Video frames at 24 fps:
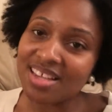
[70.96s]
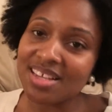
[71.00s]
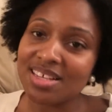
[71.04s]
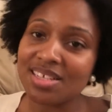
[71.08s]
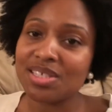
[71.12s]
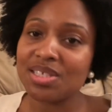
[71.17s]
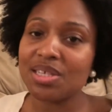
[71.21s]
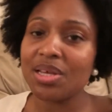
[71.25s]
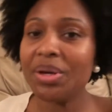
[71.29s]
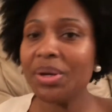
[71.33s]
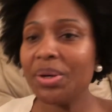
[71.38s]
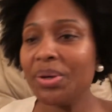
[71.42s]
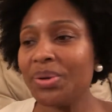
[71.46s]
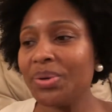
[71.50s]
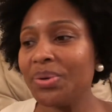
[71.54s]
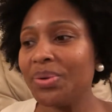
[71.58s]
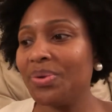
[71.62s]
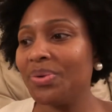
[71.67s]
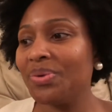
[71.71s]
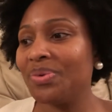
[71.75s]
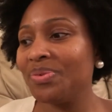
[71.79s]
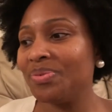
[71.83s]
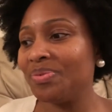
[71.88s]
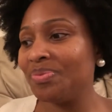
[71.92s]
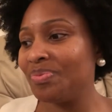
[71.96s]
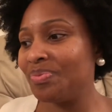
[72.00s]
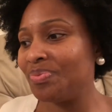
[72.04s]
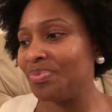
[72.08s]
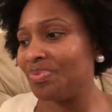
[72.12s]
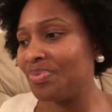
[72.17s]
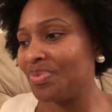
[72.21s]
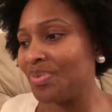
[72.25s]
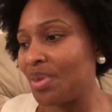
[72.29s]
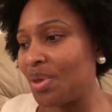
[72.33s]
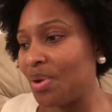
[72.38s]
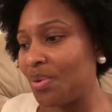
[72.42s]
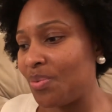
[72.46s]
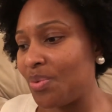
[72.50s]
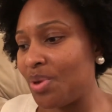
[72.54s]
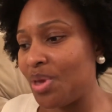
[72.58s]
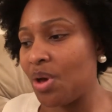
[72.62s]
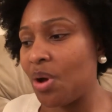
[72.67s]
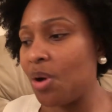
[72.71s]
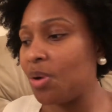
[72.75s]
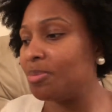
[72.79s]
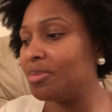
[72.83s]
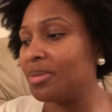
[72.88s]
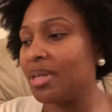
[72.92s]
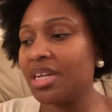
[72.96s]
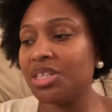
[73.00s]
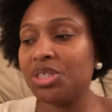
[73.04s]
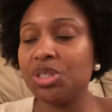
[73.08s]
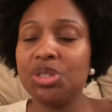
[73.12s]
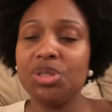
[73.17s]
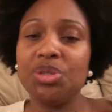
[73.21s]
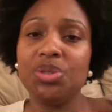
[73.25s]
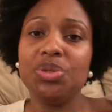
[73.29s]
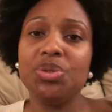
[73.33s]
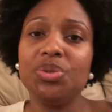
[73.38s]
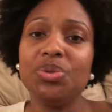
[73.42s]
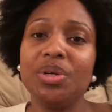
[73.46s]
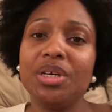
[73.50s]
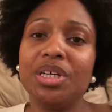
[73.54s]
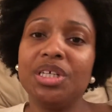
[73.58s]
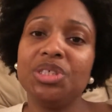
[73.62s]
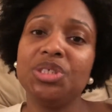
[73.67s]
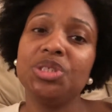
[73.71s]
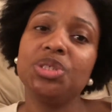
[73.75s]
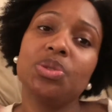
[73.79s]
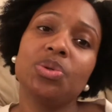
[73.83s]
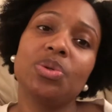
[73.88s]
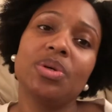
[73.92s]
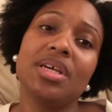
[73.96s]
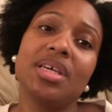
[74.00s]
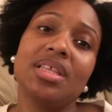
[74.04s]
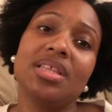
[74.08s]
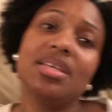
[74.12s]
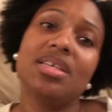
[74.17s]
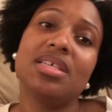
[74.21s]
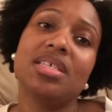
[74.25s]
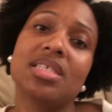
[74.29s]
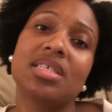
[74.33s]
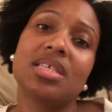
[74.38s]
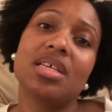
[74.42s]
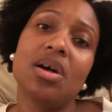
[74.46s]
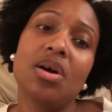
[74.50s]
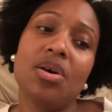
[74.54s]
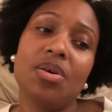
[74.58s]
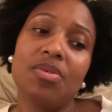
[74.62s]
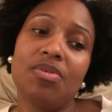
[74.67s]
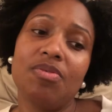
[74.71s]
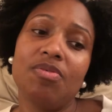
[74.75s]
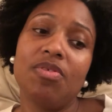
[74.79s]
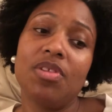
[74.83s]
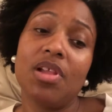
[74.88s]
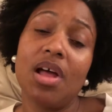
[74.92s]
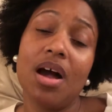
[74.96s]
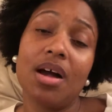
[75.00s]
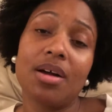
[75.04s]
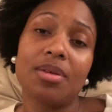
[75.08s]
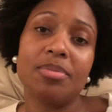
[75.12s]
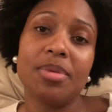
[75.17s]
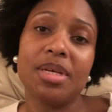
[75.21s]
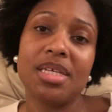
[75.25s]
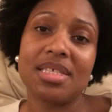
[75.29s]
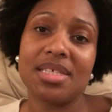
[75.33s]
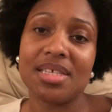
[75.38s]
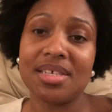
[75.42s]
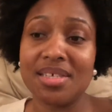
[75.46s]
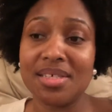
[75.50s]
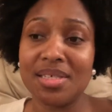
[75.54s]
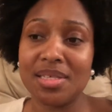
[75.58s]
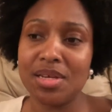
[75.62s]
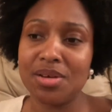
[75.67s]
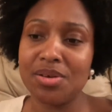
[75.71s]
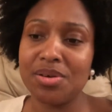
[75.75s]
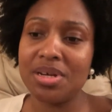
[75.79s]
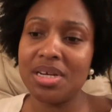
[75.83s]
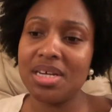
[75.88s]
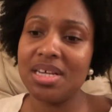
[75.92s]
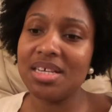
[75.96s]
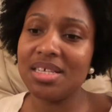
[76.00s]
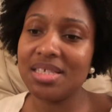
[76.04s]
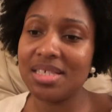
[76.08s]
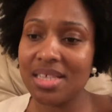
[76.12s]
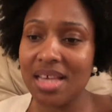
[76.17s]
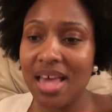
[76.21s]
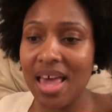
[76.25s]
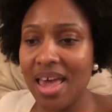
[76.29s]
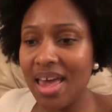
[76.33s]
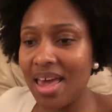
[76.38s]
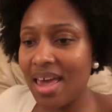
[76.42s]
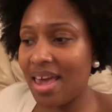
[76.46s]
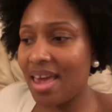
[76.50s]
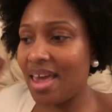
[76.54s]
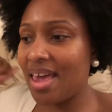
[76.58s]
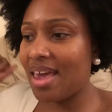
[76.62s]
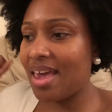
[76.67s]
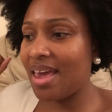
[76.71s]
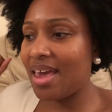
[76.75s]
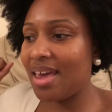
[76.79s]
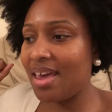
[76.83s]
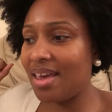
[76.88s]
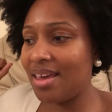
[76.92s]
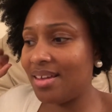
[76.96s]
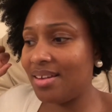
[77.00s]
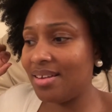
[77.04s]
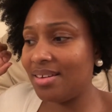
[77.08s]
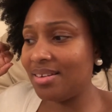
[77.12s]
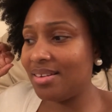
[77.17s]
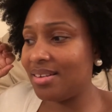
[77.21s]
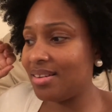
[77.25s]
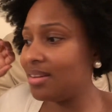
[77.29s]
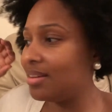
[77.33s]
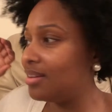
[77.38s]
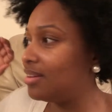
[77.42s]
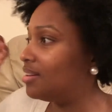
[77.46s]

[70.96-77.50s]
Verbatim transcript: So we hope that you enjoy this Vlogmas series and